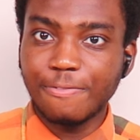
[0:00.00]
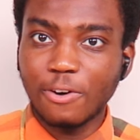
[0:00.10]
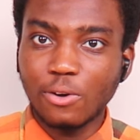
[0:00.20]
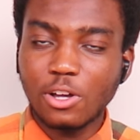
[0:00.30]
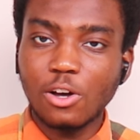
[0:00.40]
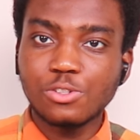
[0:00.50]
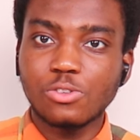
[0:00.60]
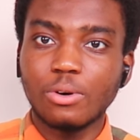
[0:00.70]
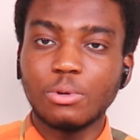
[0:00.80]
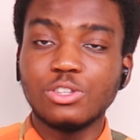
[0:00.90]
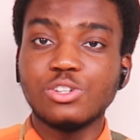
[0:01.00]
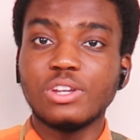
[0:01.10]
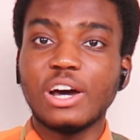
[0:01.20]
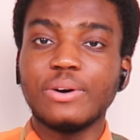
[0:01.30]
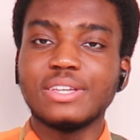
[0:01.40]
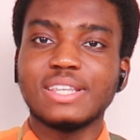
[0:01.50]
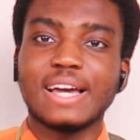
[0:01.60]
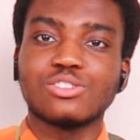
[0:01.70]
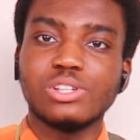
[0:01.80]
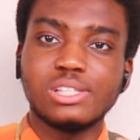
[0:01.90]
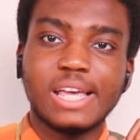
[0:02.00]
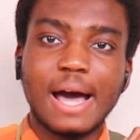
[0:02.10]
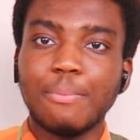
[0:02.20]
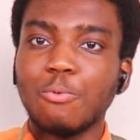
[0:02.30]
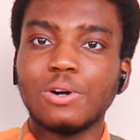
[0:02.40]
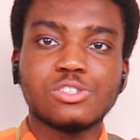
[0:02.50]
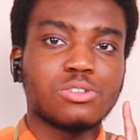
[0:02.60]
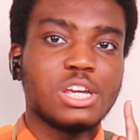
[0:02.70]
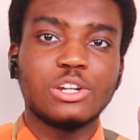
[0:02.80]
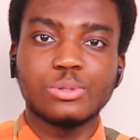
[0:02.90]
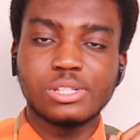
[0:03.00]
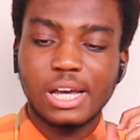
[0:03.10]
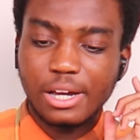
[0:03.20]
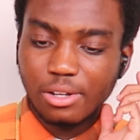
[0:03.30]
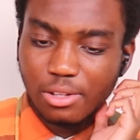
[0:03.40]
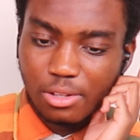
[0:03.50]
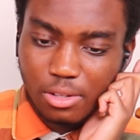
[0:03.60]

a phone call, so what I'm gonna do now is actually tap once on either side.